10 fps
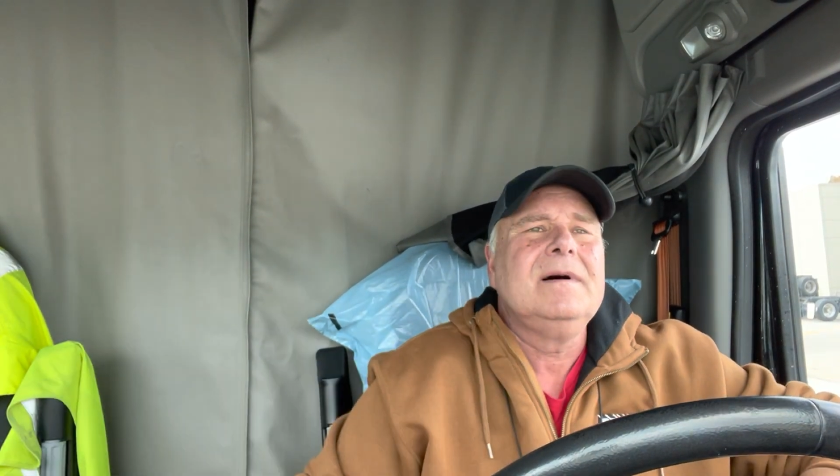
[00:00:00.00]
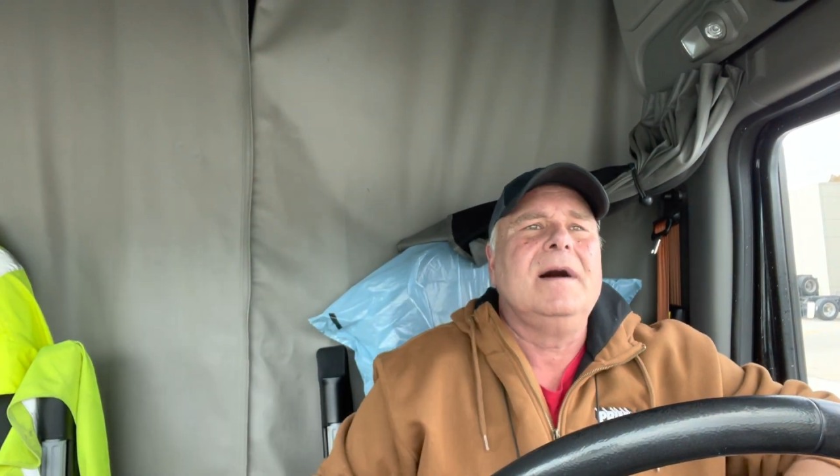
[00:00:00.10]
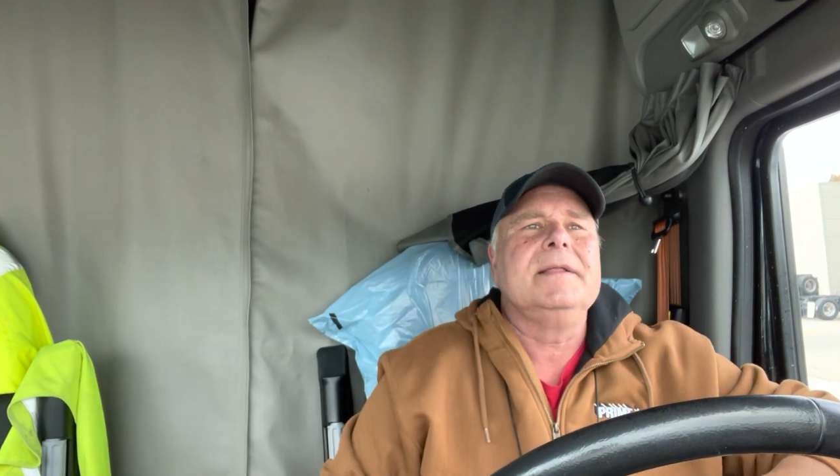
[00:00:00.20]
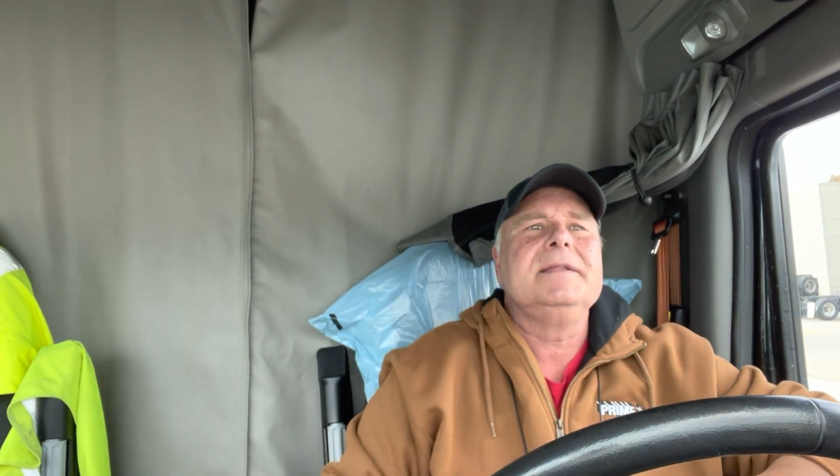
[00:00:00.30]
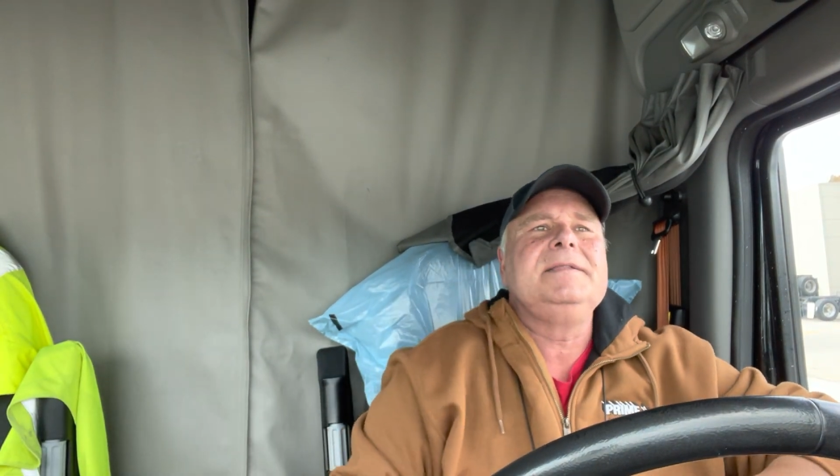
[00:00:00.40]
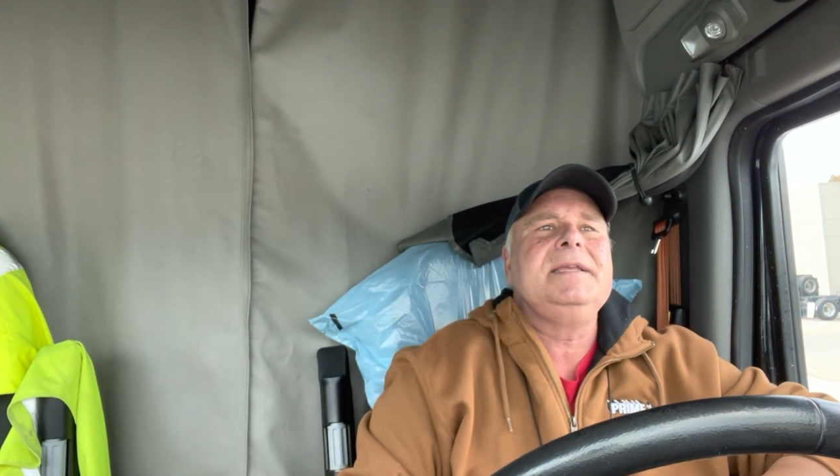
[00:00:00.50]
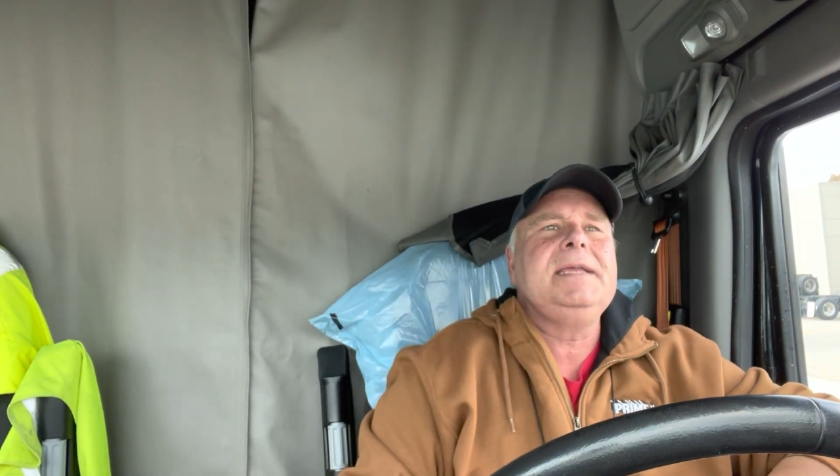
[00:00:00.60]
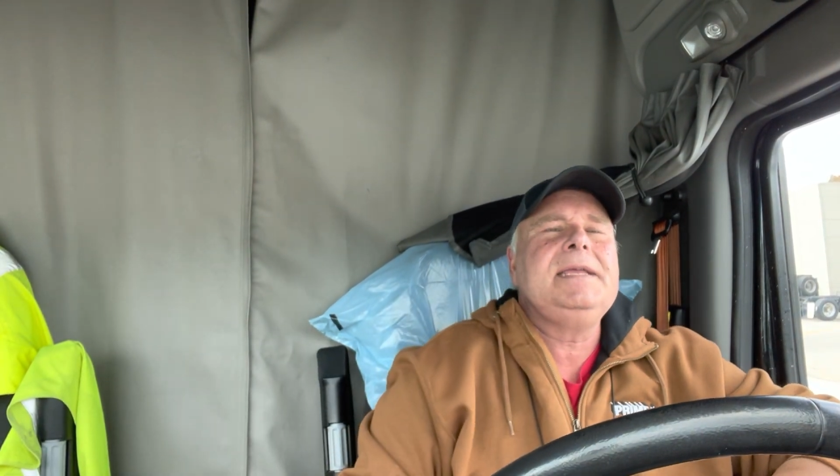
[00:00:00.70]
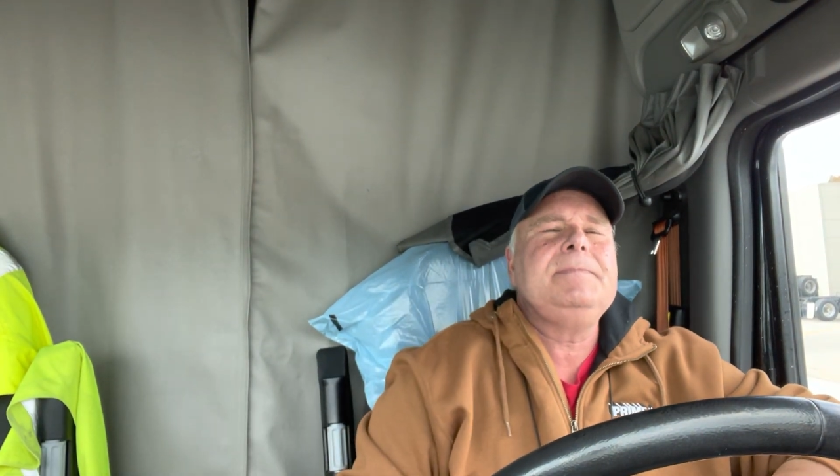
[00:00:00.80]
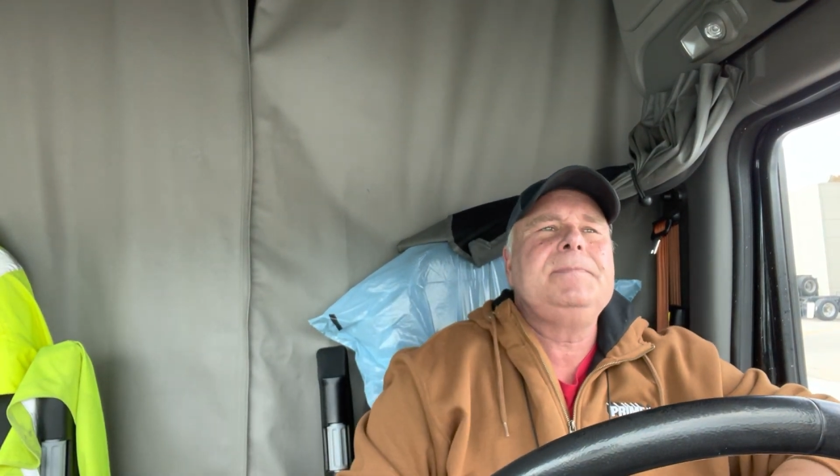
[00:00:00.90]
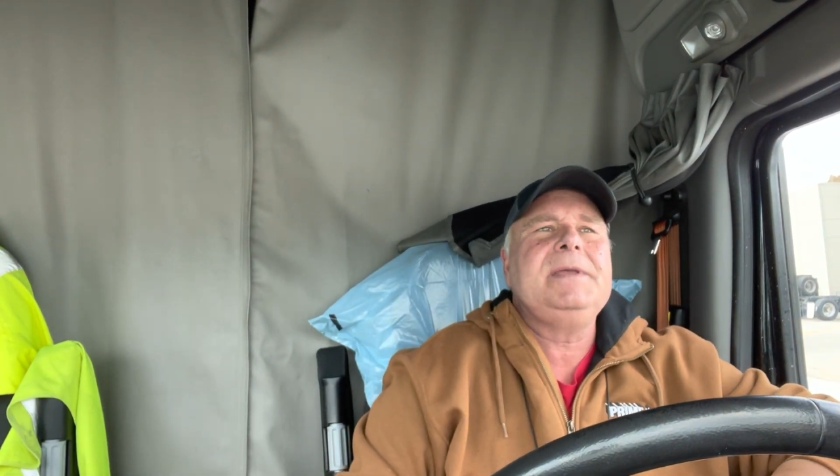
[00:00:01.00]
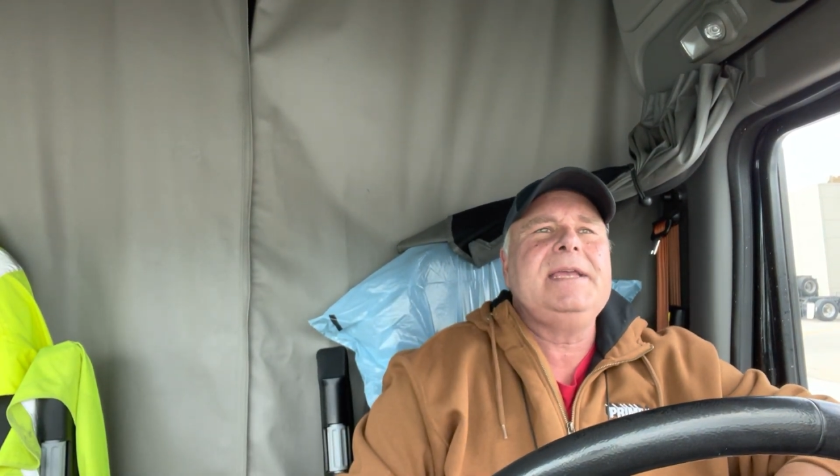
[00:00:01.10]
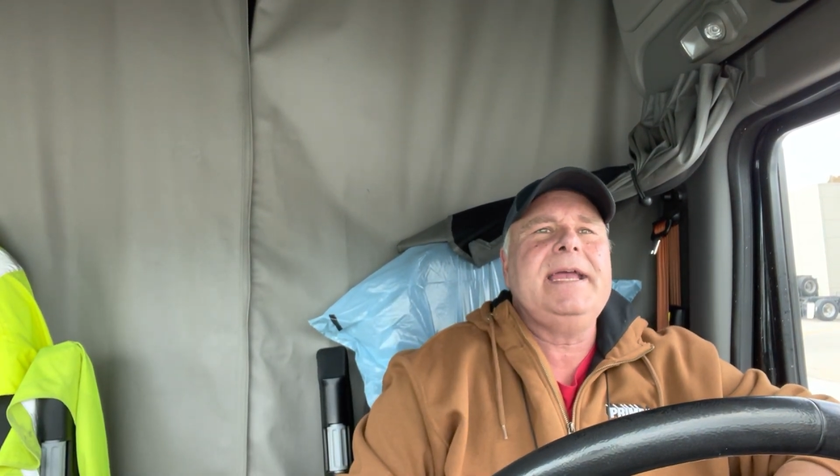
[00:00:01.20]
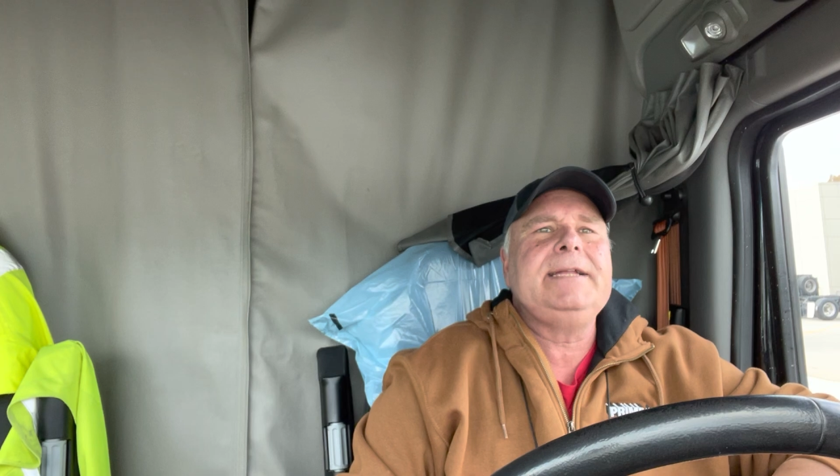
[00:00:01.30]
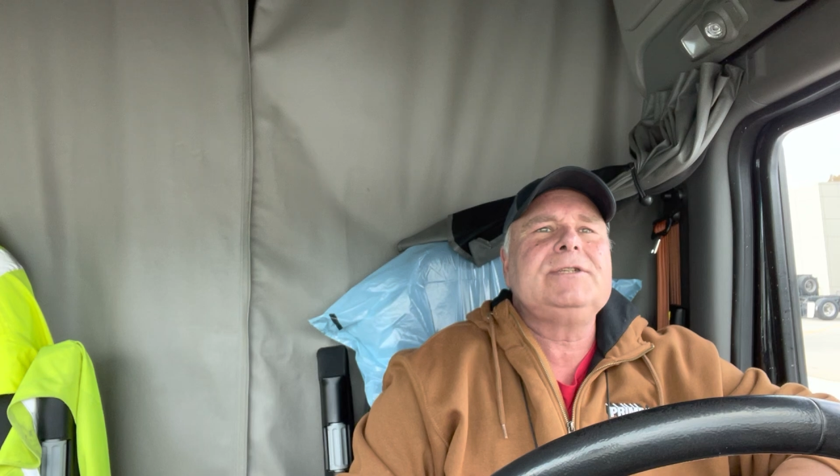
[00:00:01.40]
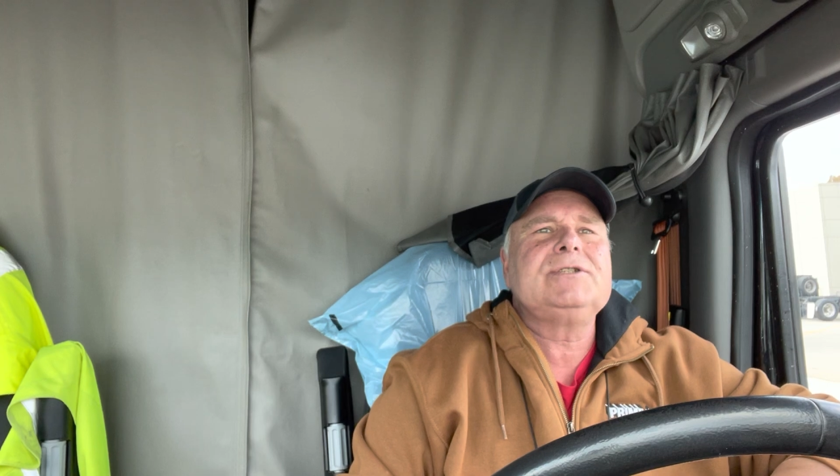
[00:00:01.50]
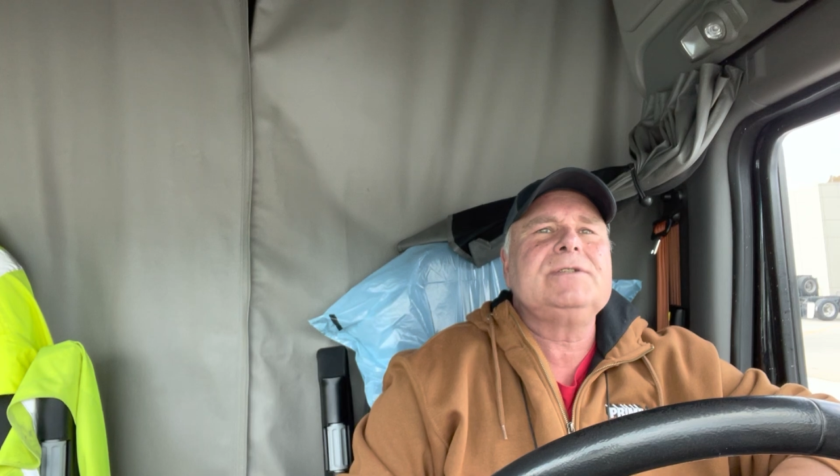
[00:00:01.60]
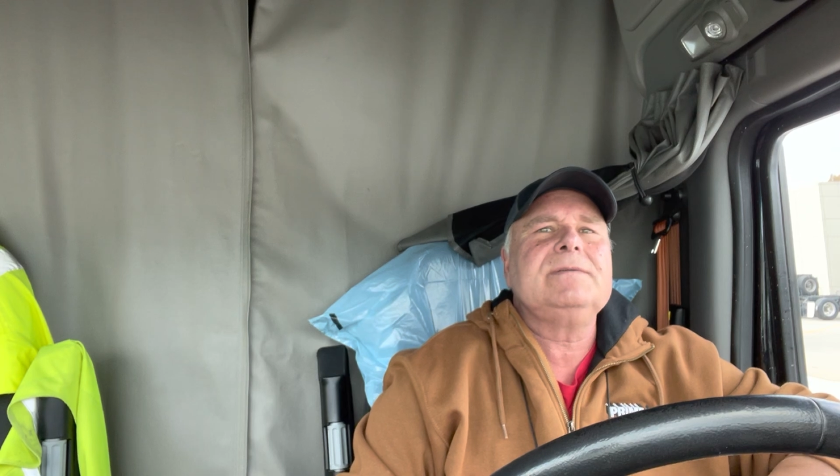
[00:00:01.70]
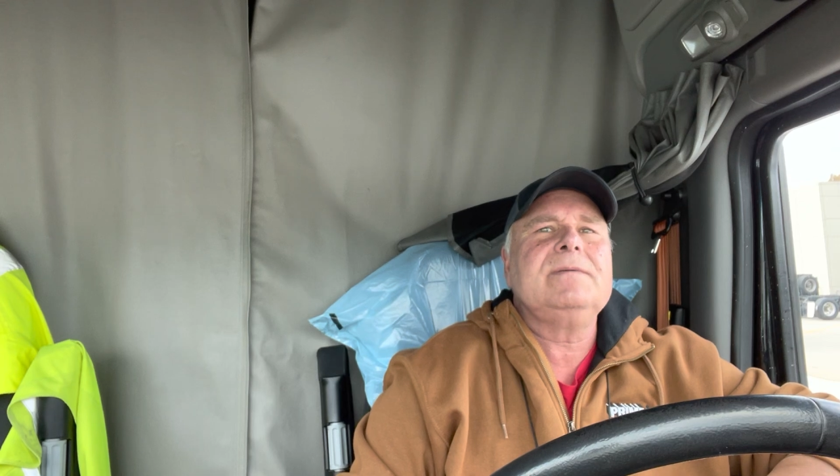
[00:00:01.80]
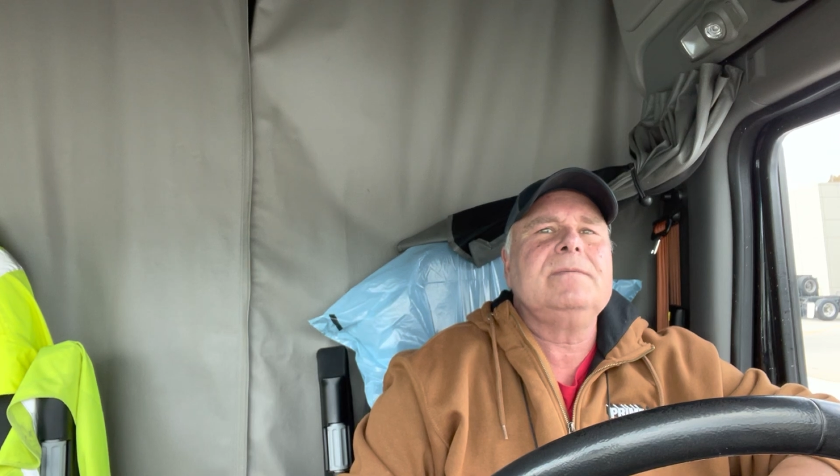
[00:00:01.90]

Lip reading: on the DPH